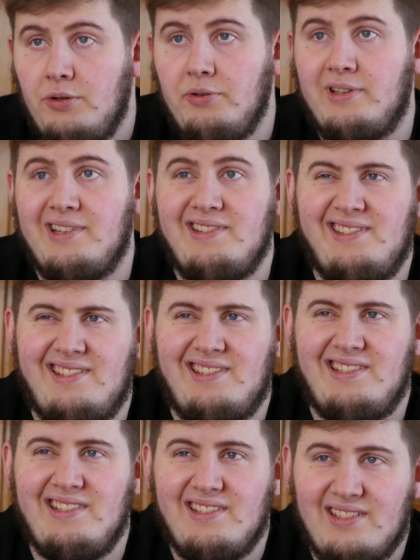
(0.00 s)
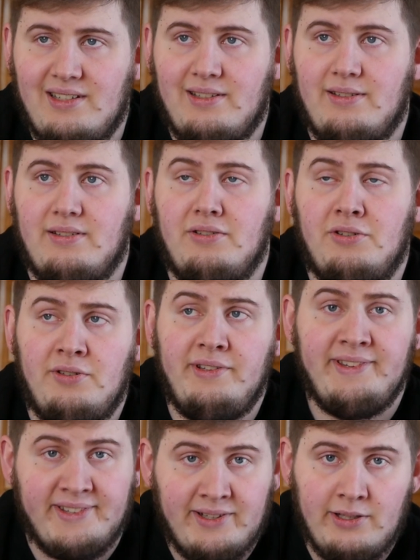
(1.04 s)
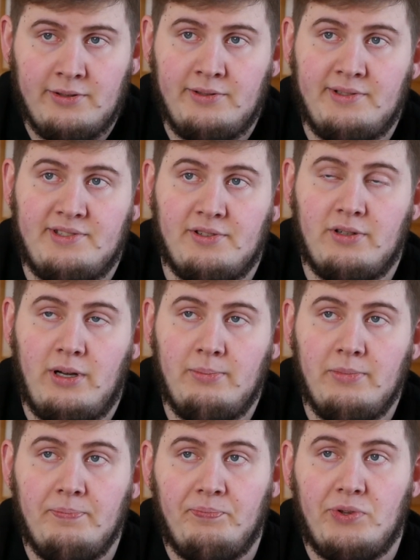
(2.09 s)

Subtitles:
you can see that easily on Instagram.